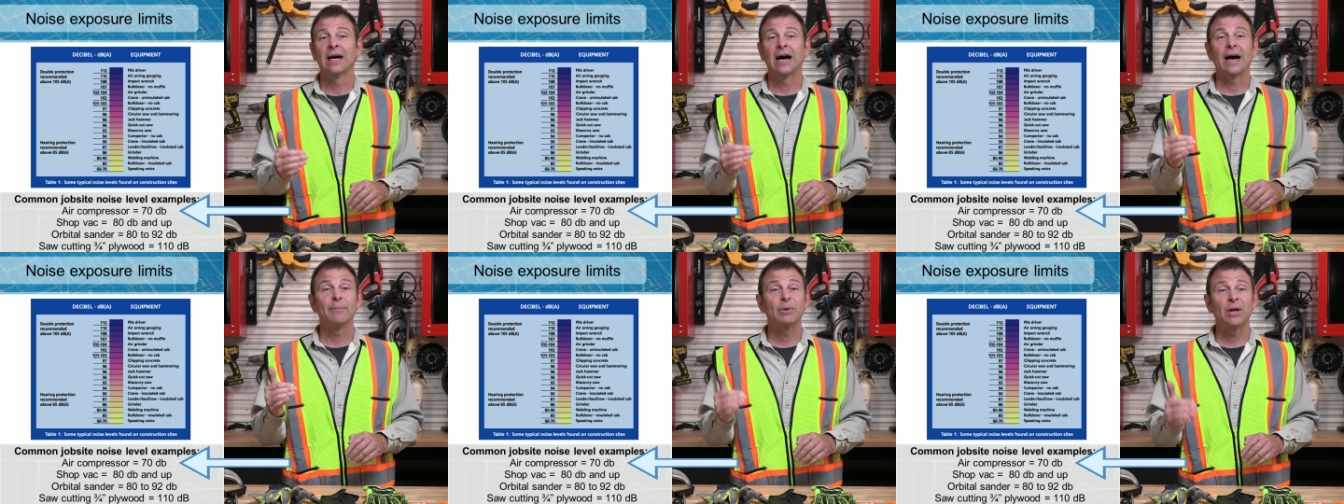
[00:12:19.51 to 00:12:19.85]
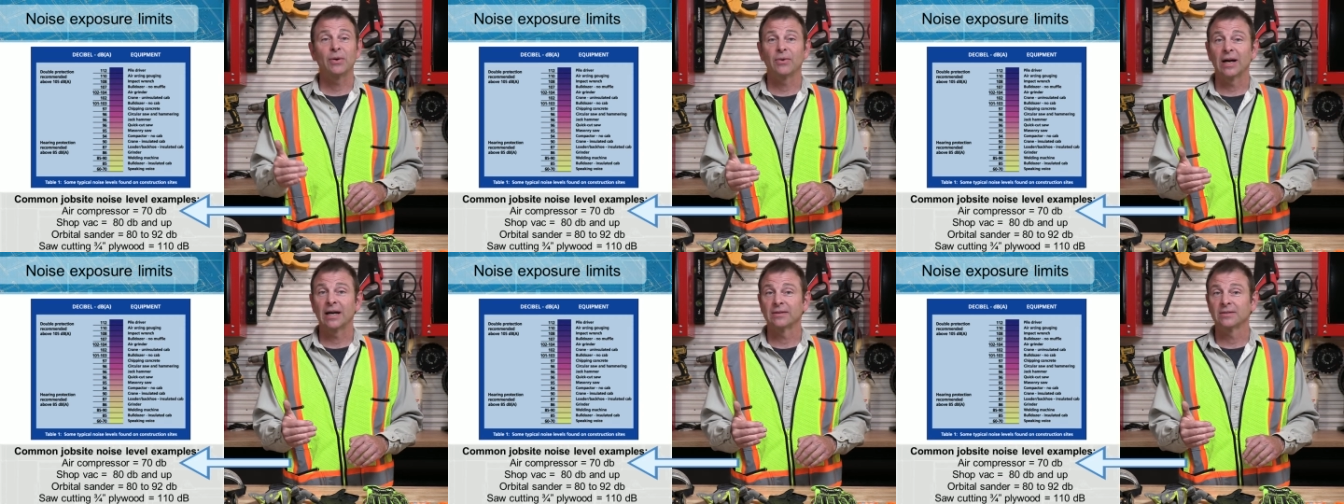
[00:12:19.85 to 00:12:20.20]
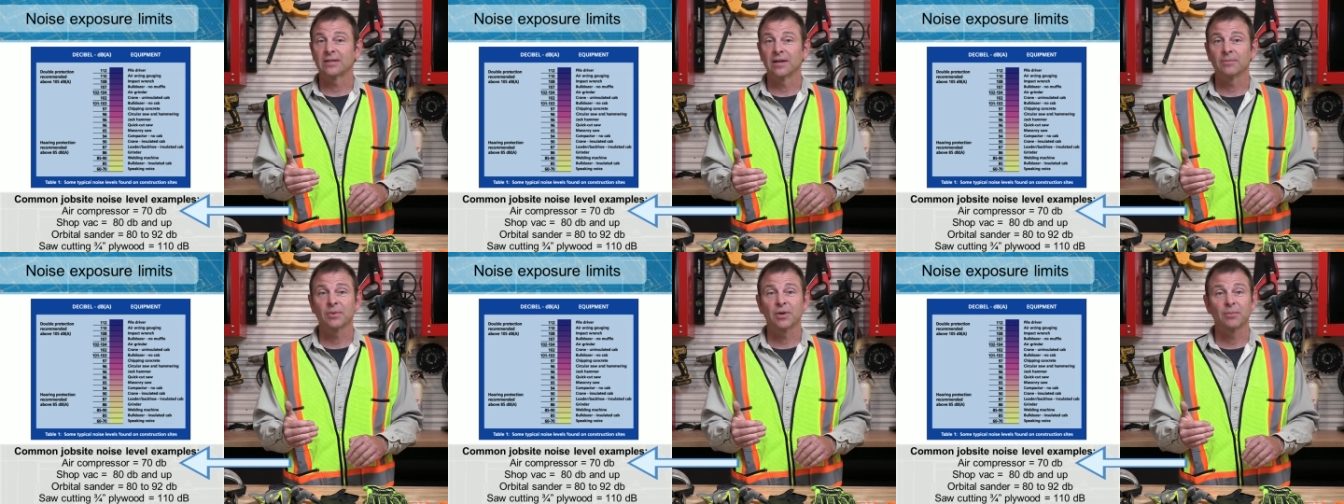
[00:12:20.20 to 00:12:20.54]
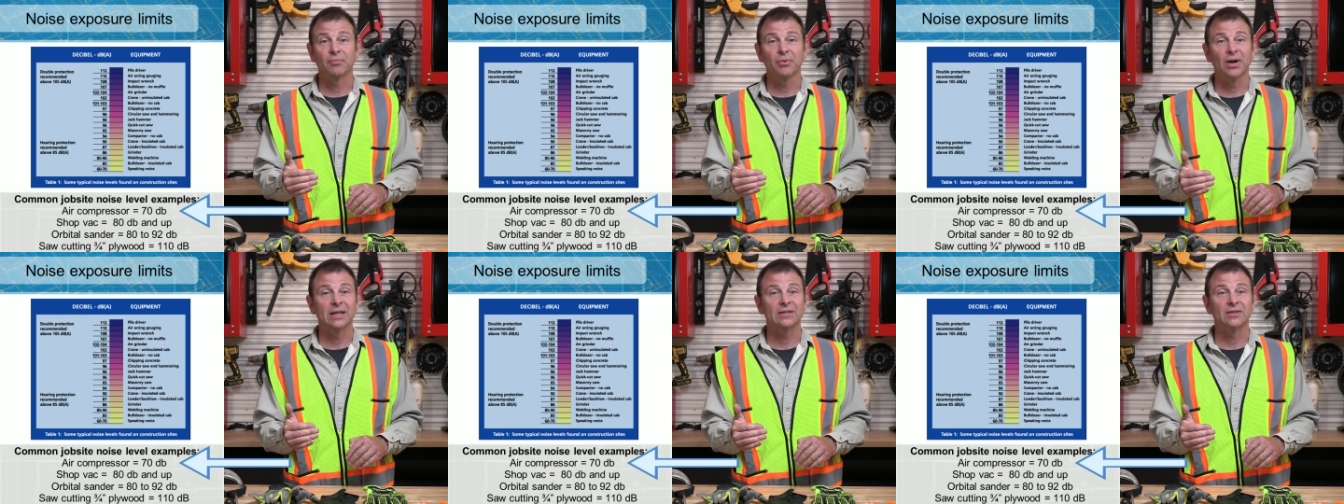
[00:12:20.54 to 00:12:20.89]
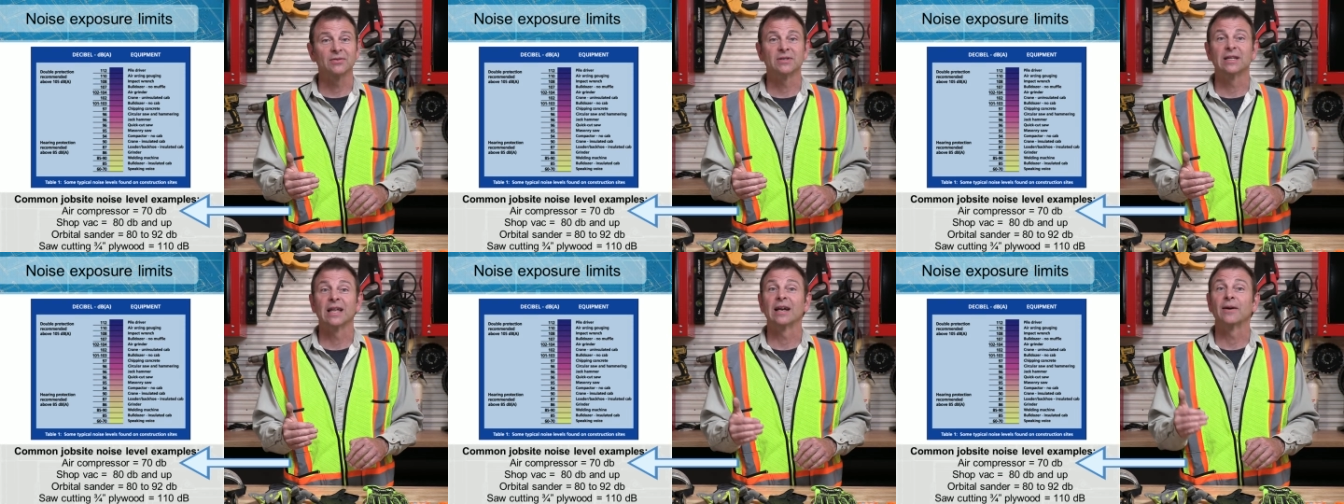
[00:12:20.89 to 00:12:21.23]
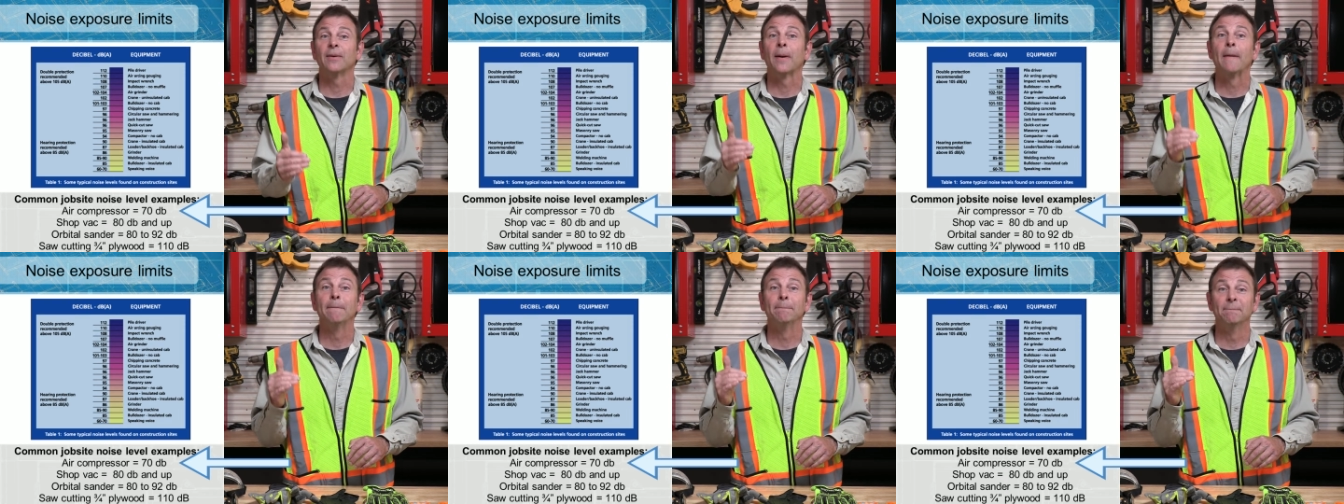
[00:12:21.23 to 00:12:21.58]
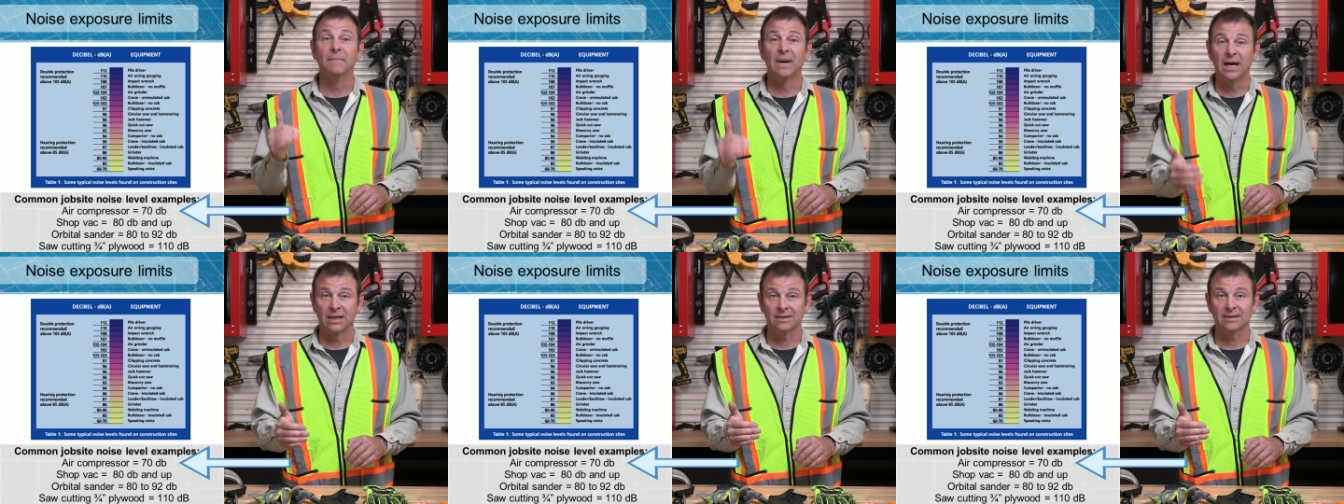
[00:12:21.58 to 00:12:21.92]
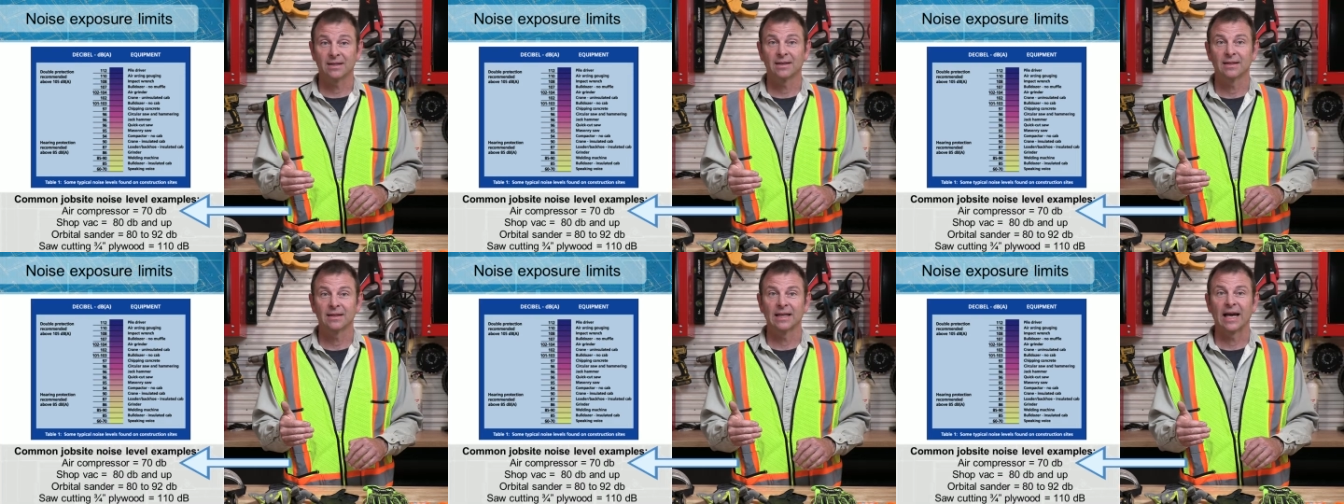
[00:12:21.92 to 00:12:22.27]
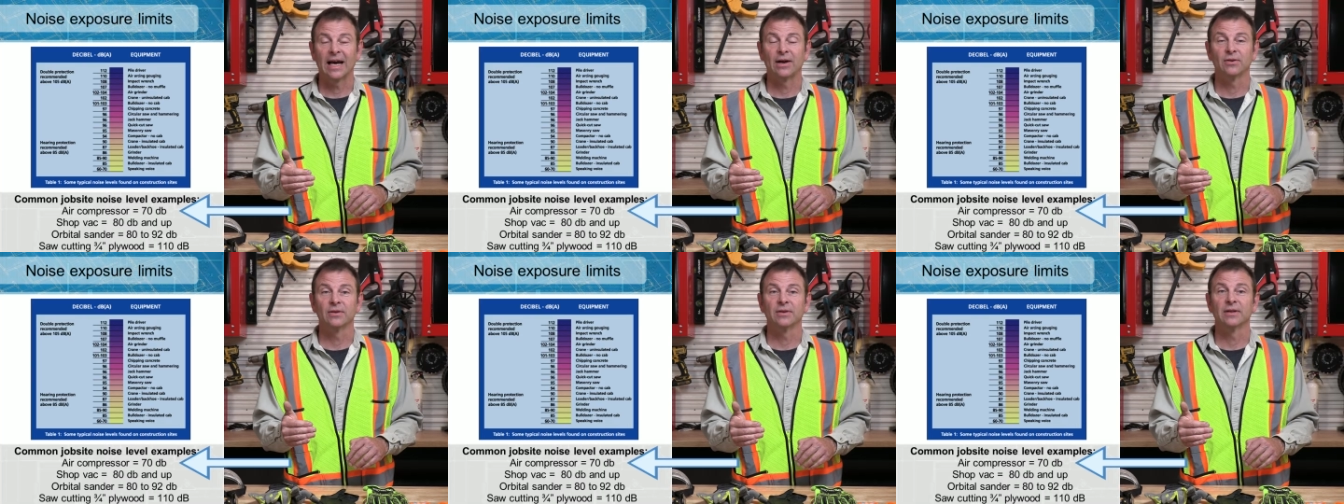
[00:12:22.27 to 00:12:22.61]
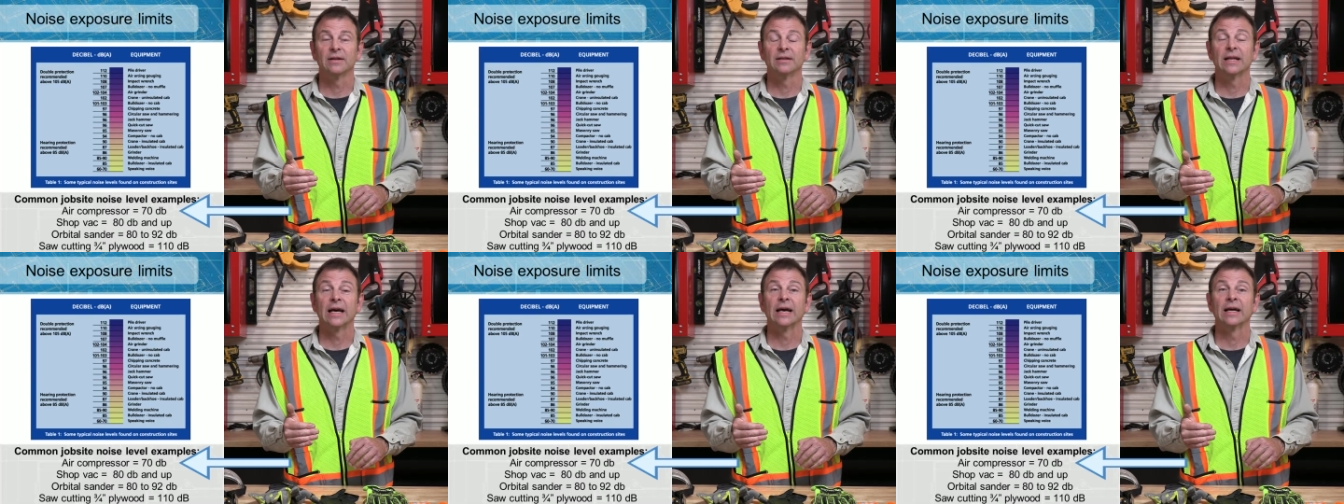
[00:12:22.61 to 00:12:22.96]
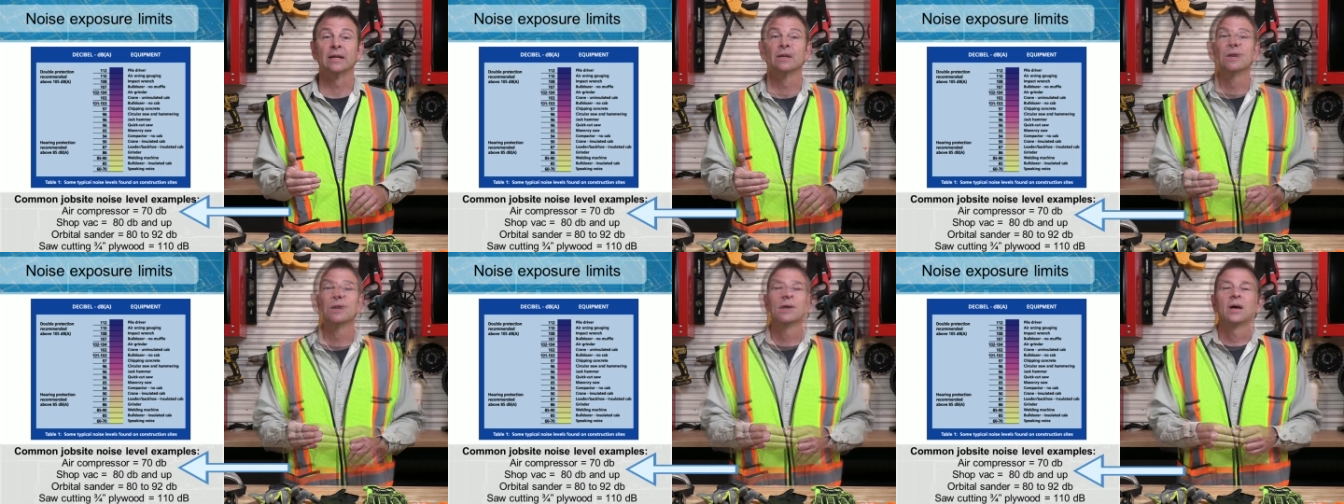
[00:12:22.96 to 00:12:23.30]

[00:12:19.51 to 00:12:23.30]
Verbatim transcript: I've been around some compressors that are much louder than that.